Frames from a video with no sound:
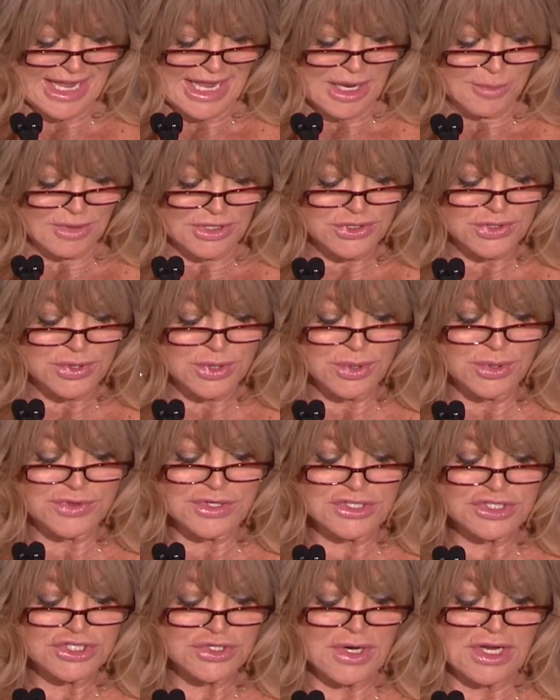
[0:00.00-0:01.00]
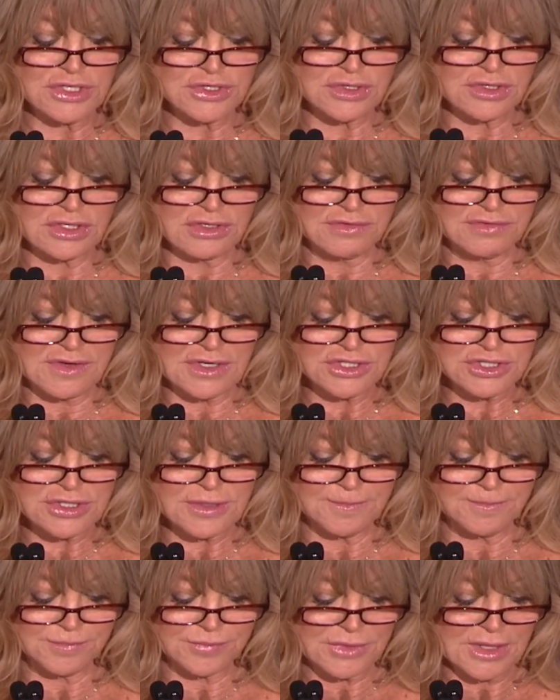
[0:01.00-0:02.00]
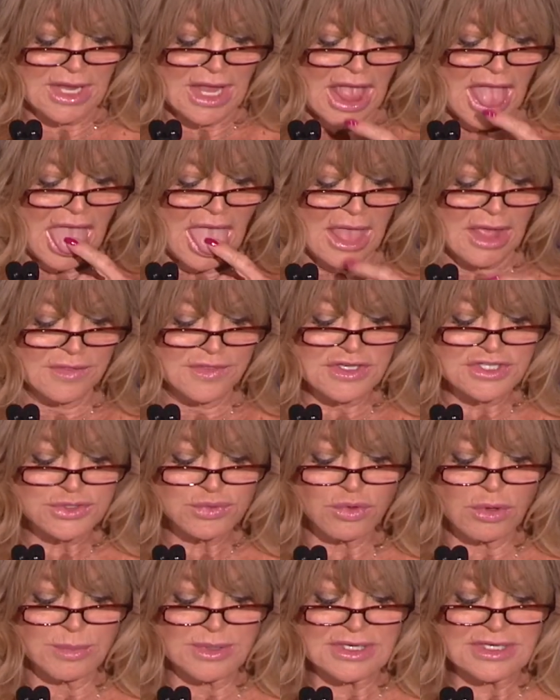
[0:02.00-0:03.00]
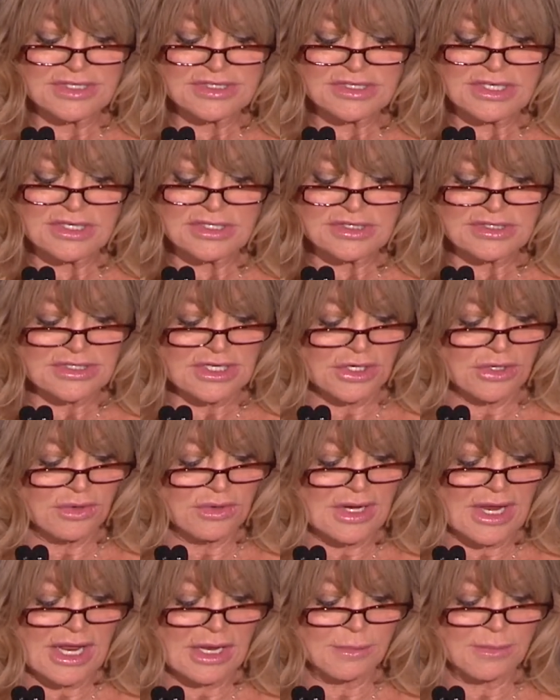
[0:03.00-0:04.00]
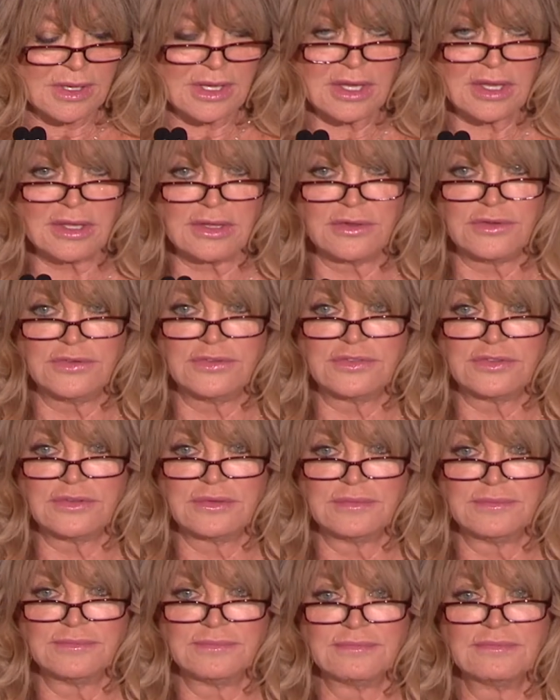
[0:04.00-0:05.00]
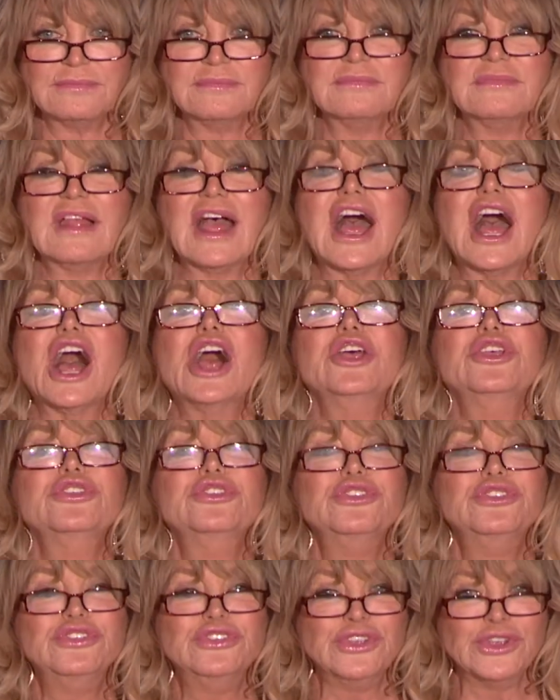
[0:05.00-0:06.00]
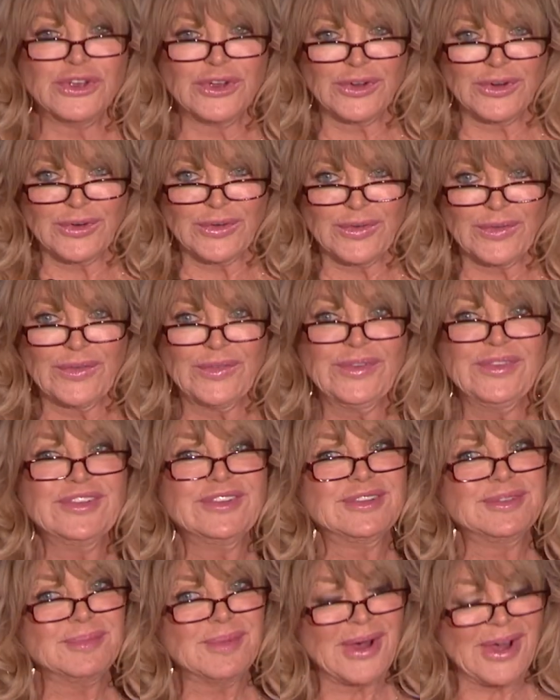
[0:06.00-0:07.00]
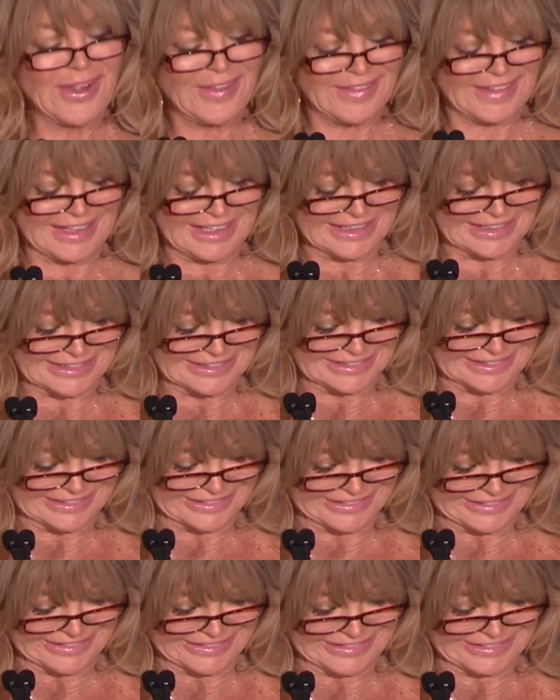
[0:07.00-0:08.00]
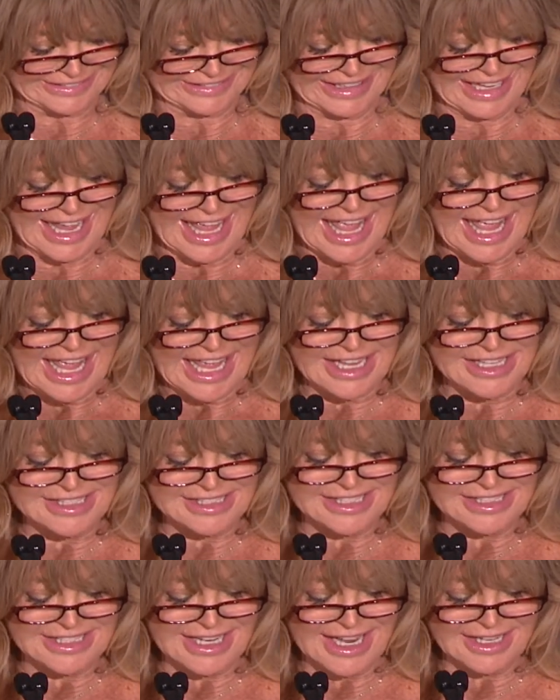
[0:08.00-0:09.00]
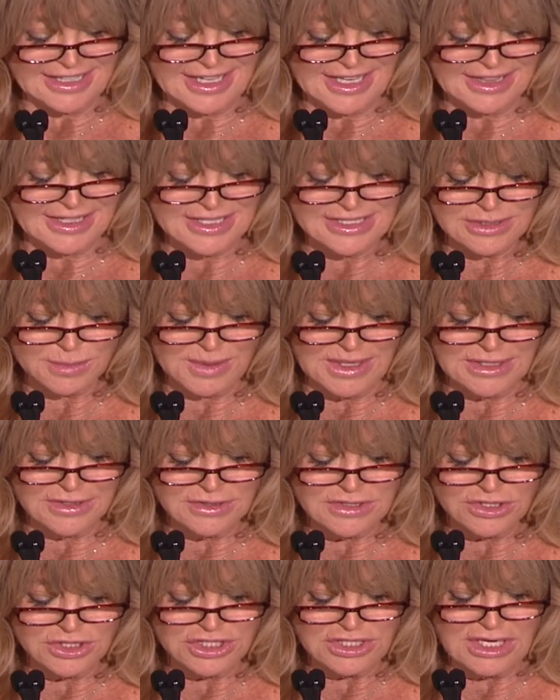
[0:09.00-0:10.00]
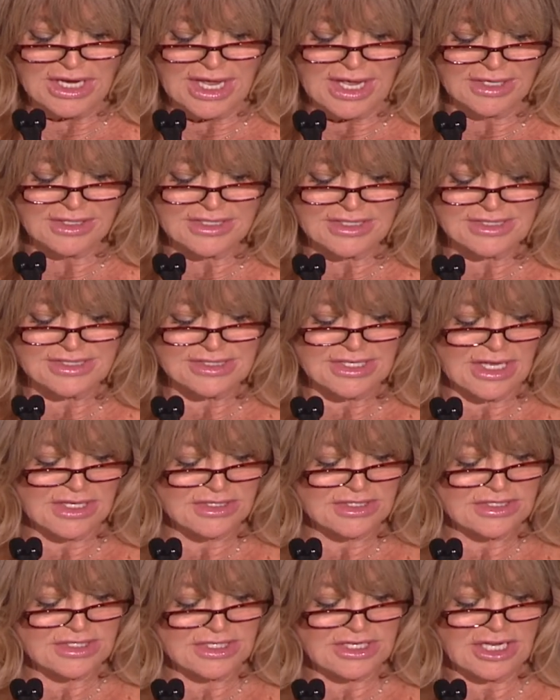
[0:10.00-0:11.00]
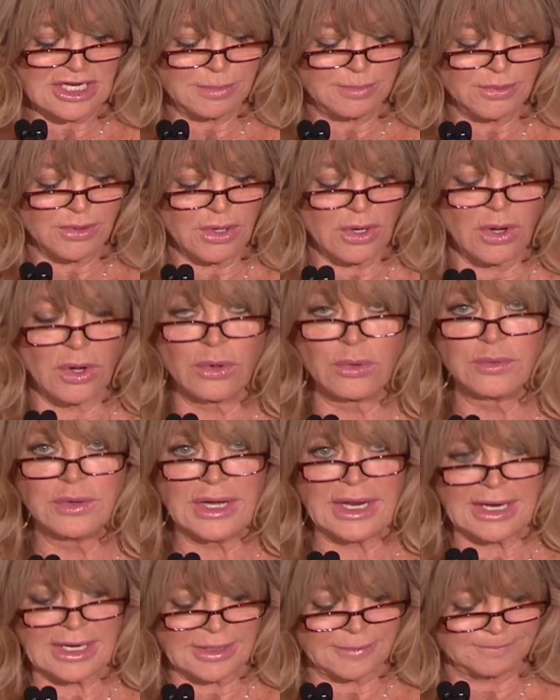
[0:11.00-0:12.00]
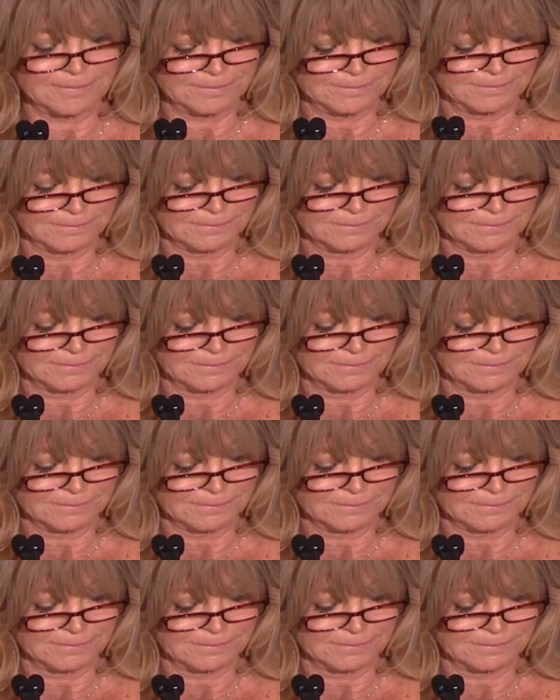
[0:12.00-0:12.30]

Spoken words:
But truth is stranger than fiction. This woman exists, and her name is Sue Smalley. Incidentally, this means that she had the sense to keep her own name.